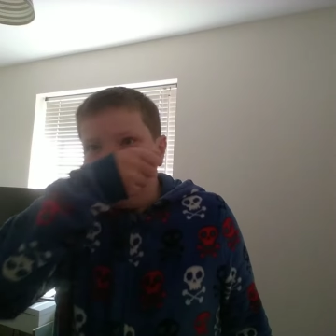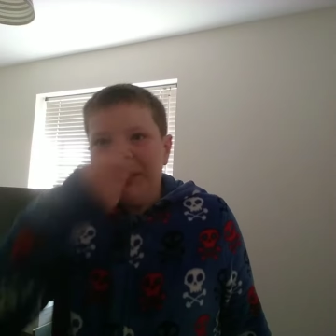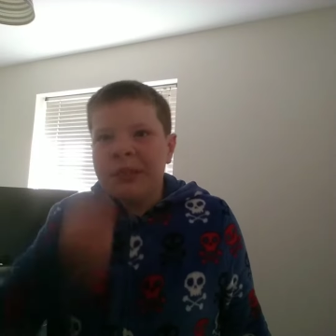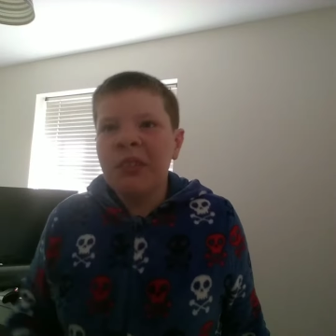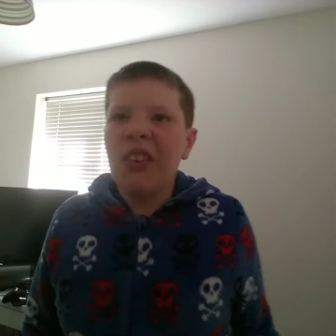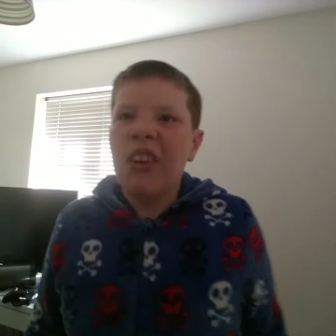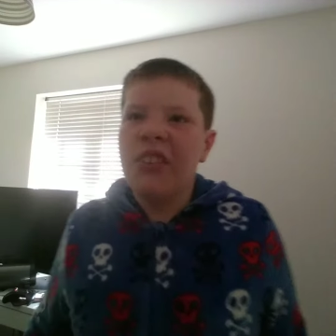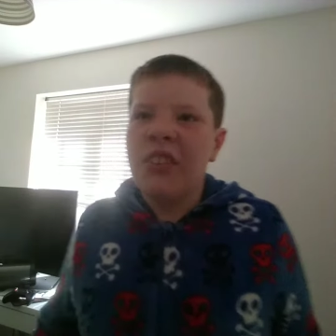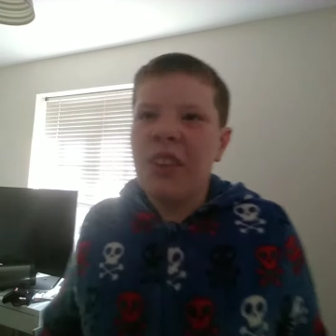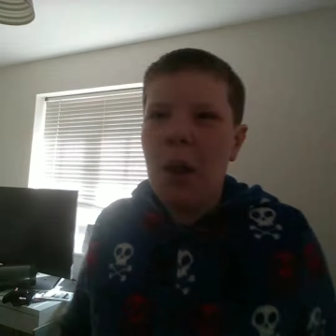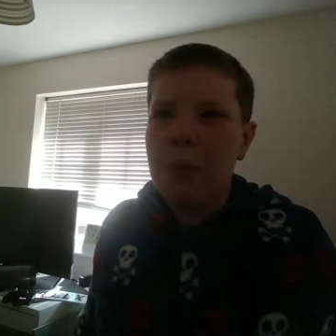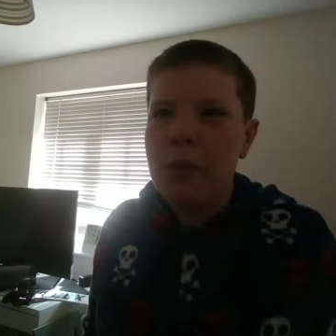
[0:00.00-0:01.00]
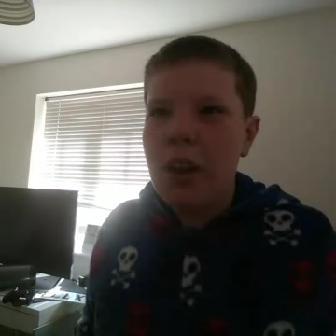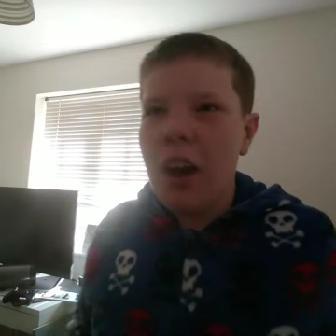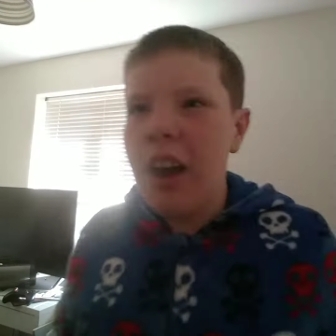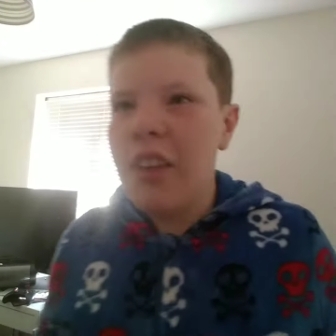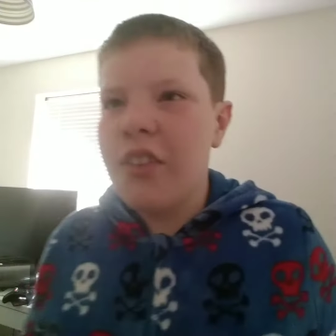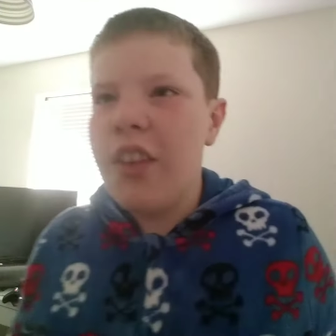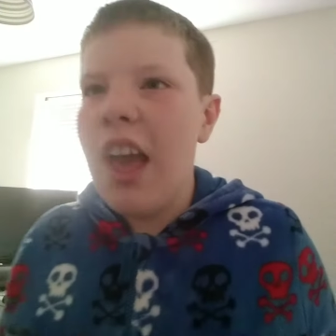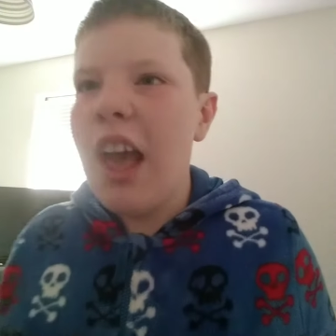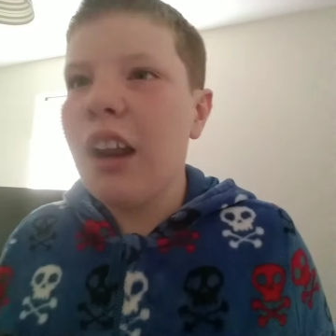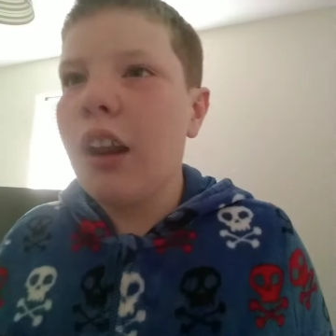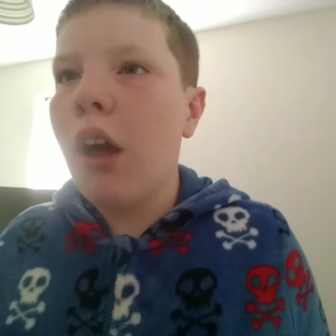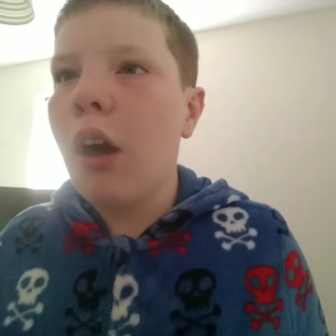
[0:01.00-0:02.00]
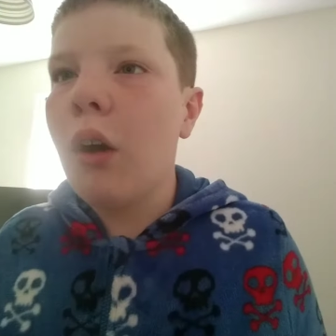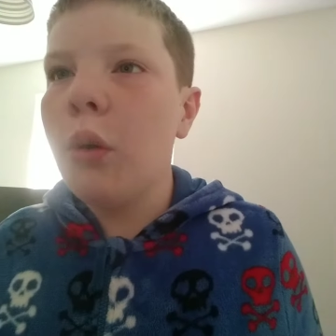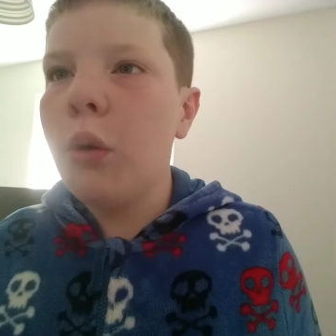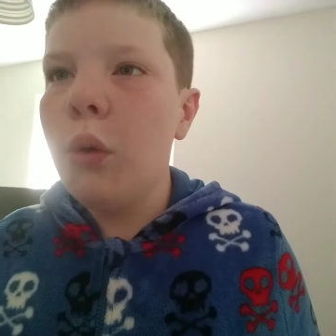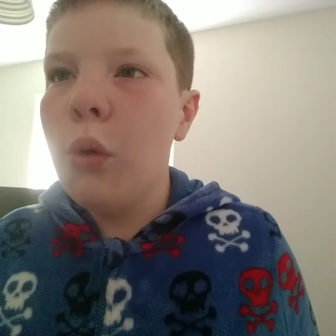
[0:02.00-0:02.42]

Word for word: What's up guys? Hello.